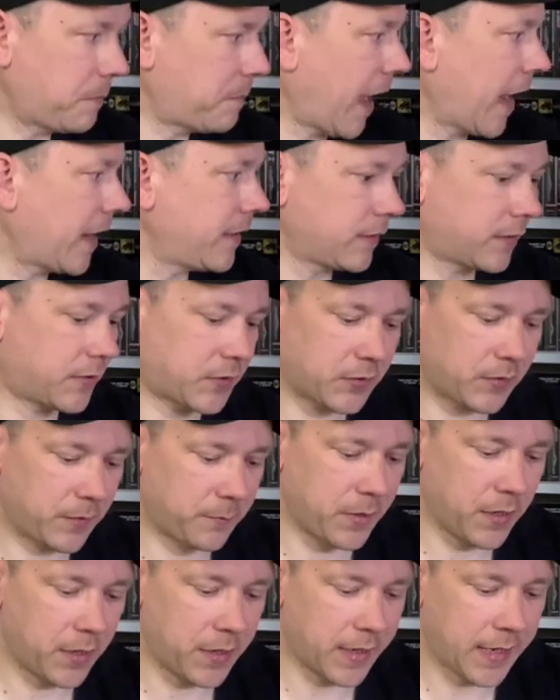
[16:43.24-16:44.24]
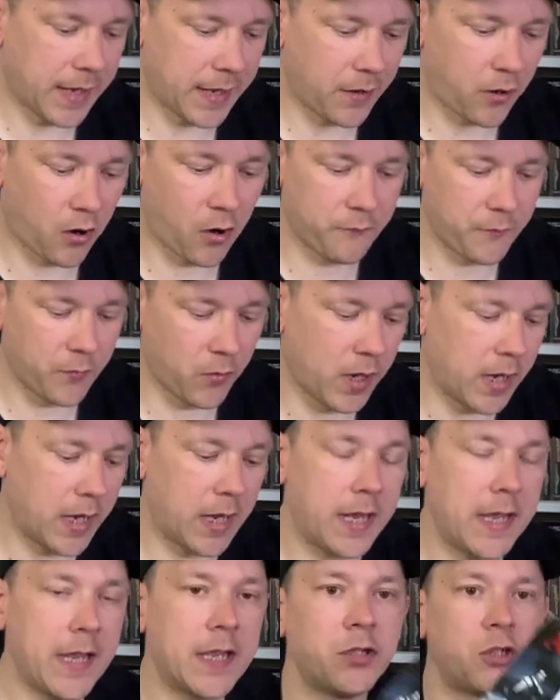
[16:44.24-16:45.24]
pence. I'm going to get it. I
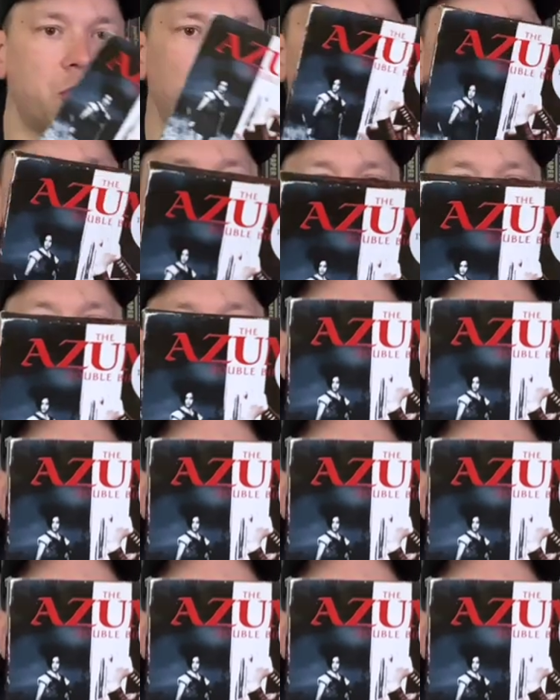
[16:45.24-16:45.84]
really enjoyed